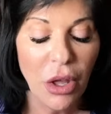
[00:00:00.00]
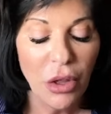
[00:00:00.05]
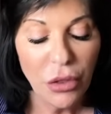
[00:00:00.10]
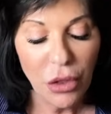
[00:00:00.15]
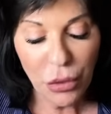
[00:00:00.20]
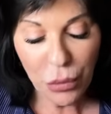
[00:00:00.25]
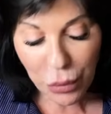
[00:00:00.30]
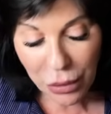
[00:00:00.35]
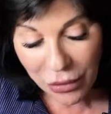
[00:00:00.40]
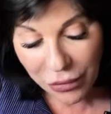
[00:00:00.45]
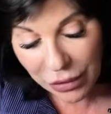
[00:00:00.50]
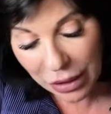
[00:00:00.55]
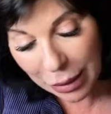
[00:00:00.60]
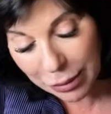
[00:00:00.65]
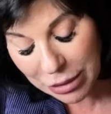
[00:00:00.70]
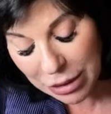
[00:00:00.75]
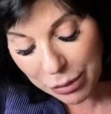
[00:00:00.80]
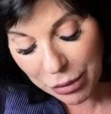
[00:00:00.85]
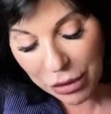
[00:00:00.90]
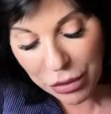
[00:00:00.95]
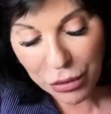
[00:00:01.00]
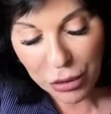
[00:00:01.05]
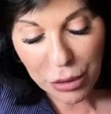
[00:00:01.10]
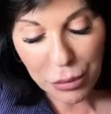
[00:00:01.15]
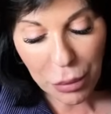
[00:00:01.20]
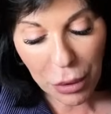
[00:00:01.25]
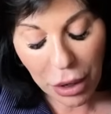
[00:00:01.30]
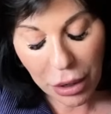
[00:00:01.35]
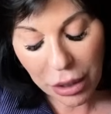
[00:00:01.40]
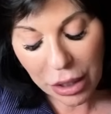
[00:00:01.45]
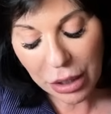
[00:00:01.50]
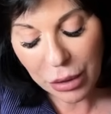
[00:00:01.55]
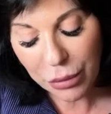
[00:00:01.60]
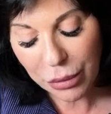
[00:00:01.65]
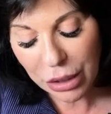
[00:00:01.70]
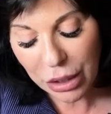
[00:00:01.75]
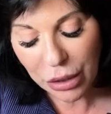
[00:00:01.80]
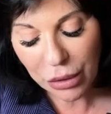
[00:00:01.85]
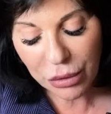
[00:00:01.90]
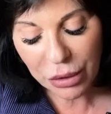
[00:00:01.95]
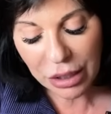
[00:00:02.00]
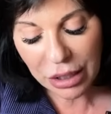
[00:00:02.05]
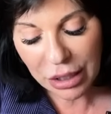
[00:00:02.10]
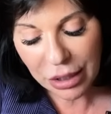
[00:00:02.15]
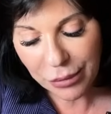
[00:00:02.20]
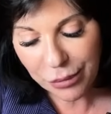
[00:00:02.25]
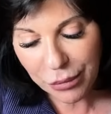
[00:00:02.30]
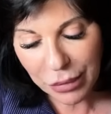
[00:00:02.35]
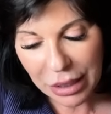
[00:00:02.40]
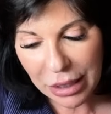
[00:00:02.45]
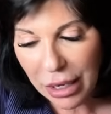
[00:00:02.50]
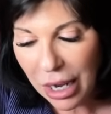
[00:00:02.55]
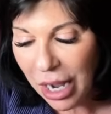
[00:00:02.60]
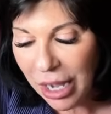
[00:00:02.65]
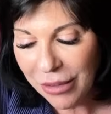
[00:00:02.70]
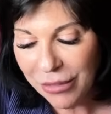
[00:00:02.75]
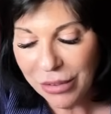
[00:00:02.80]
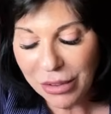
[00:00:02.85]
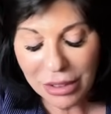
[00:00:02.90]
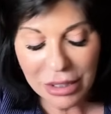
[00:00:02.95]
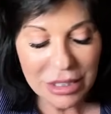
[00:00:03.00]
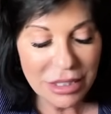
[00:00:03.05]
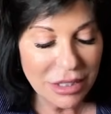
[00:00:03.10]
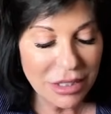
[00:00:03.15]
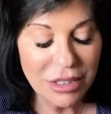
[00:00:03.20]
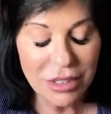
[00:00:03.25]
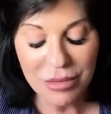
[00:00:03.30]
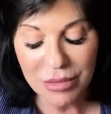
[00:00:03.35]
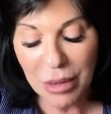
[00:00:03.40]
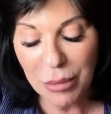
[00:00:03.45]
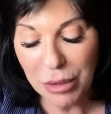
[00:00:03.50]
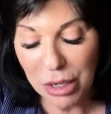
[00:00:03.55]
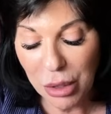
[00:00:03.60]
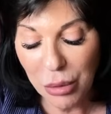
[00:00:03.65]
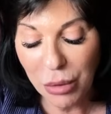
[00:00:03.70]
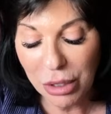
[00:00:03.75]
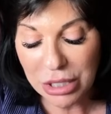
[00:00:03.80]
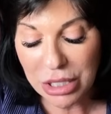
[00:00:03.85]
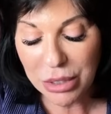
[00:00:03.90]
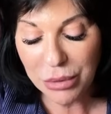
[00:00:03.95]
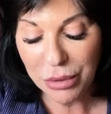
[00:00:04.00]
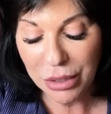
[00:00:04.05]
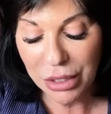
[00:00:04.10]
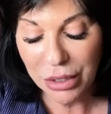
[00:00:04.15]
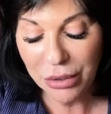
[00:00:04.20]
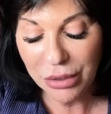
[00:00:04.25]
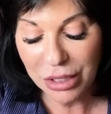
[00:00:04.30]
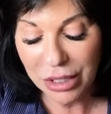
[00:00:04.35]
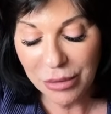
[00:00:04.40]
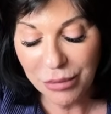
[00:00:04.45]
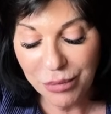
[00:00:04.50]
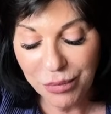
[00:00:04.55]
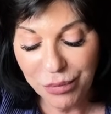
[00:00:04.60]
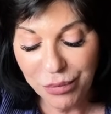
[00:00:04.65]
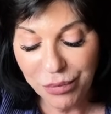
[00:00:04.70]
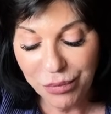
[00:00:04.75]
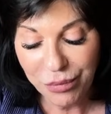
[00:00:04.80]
The Three of Cups could be third party reunion, but I feel it's somebody who wants a reunion.